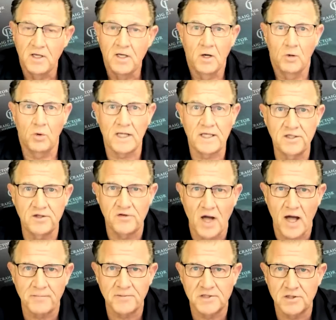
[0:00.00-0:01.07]
Well, I did the
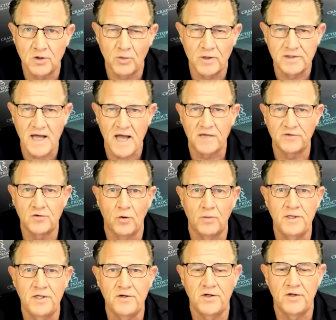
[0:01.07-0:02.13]
opposite of what dad told
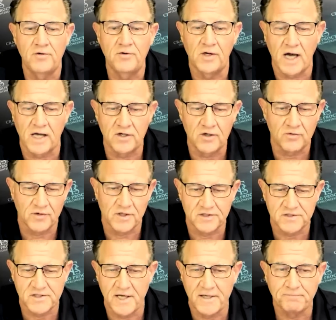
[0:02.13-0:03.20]
me to do, got into real
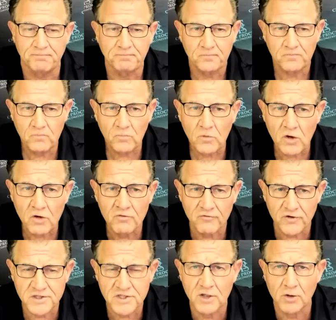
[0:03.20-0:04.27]
estate.
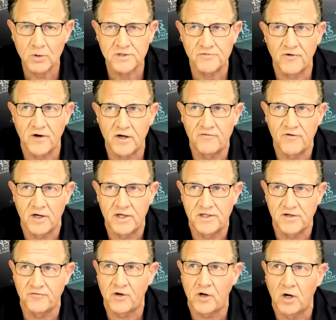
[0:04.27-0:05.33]
First year was very, very
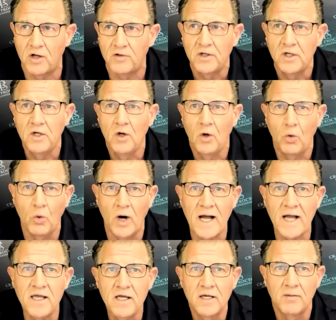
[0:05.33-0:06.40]
difficult.
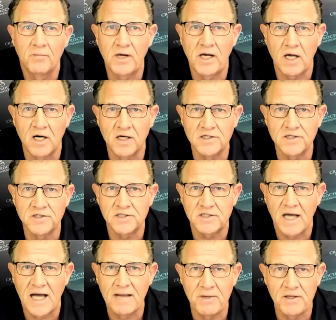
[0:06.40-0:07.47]
Why? Because
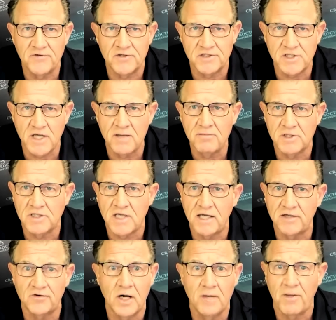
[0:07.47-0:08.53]
I made the same
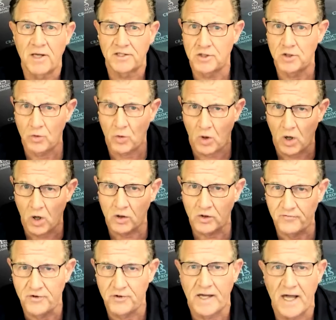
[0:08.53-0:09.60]
mistake that I bet you all
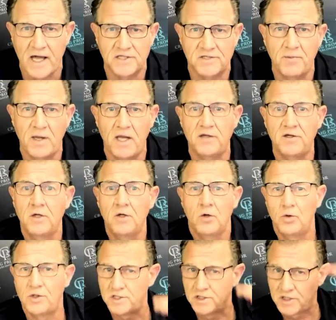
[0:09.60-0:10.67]
of you guys made,
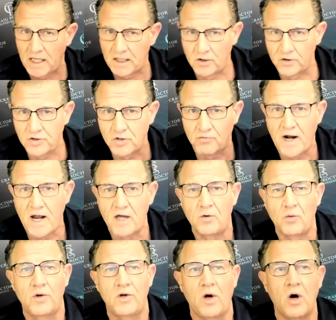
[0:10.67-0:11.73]
which is I looked around at
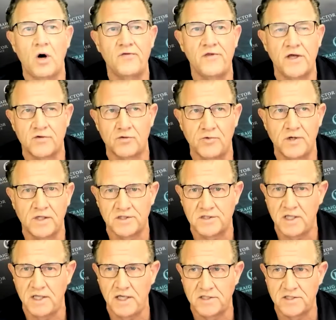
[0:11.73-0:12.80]
what all the other real
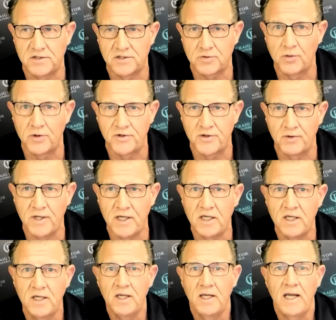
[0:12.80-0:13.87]
estate agents were doing
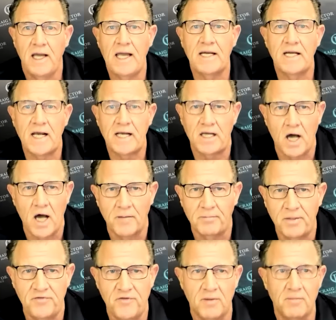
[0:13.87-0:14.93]
and I
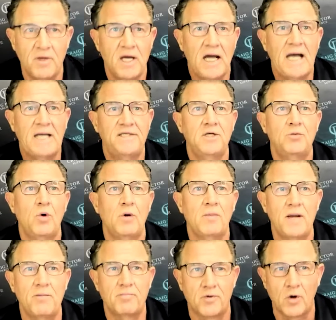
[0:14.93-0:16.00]
copied them. I did what
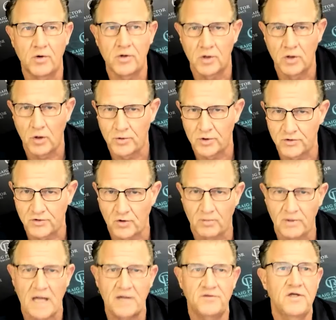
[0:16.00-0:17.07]
my broker owner told
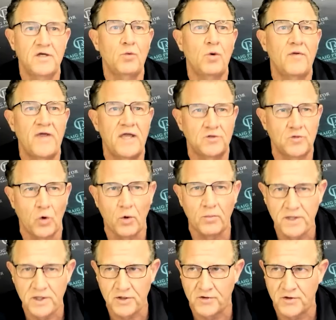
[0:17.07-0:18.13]
me. I did what they told
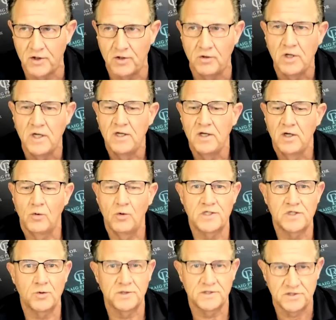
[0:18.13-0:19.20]
me to do
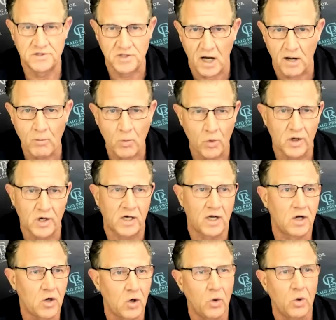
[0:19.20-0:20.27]
which was dumb
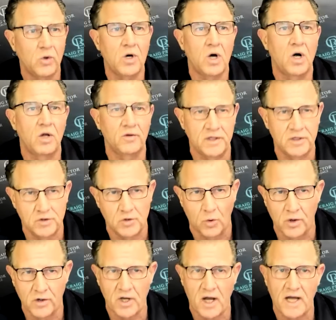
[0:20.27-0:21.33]
work, cold calling,
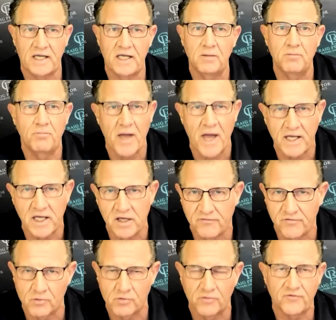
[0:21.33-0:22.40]
door knocking, begging
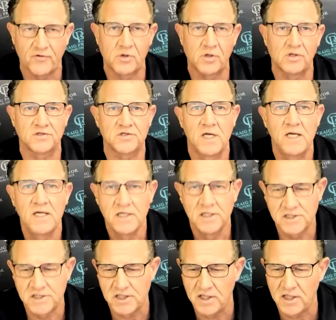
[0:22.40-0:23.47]
for referrals,
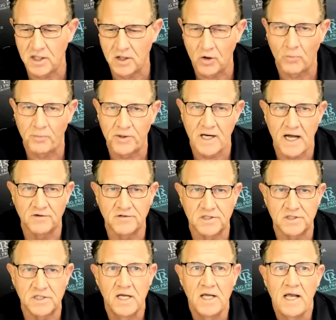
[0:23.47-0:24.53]
sitting in open
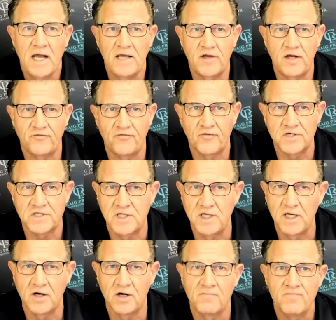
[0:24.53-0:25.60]
houses. And that first
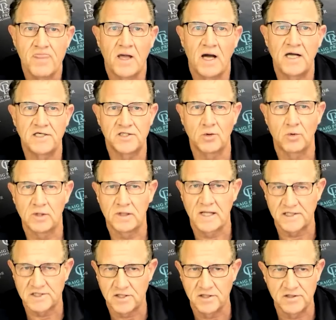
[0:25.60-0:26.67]
year, I sold
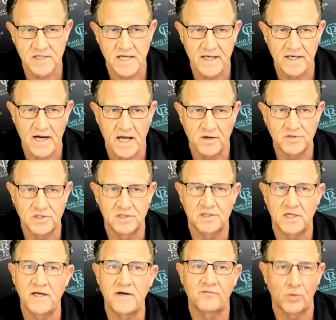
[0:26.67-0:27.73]
less than 10 houses.
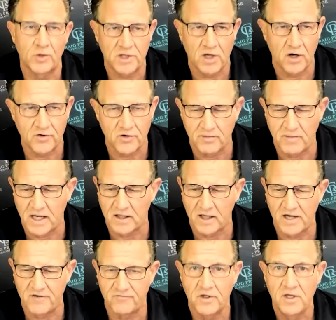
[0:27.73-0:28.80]
I never worked harder in my
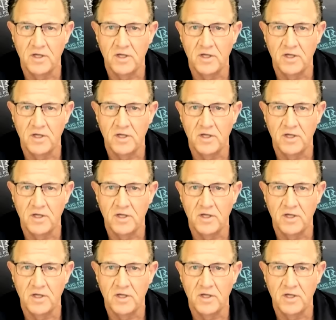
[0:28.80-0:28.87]
life.